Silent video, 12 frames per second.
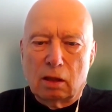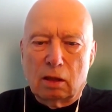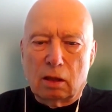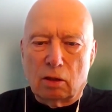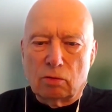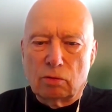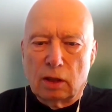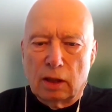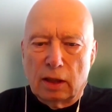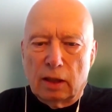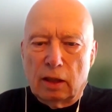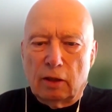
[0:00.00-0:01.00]
You know,
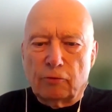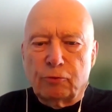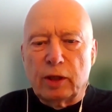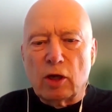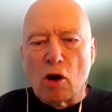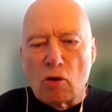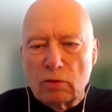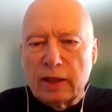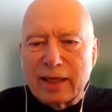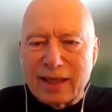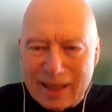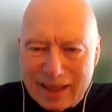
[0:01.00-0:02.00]
if we
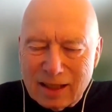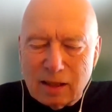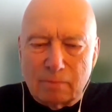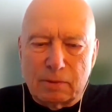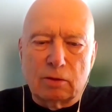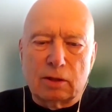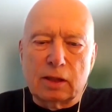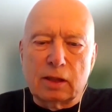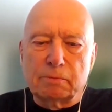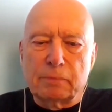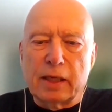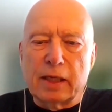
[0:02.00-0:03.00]
only think about the
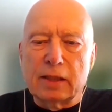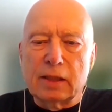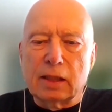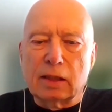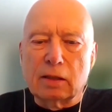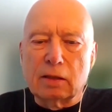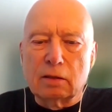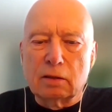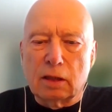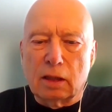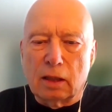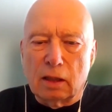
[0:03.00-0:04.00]
impending
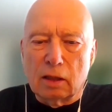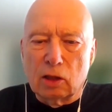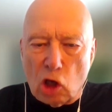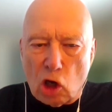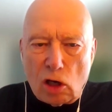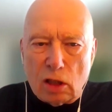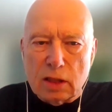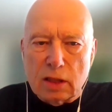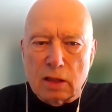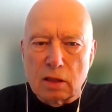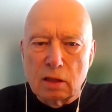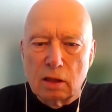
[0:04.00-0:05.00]

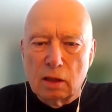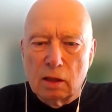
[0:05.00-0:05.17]
loss,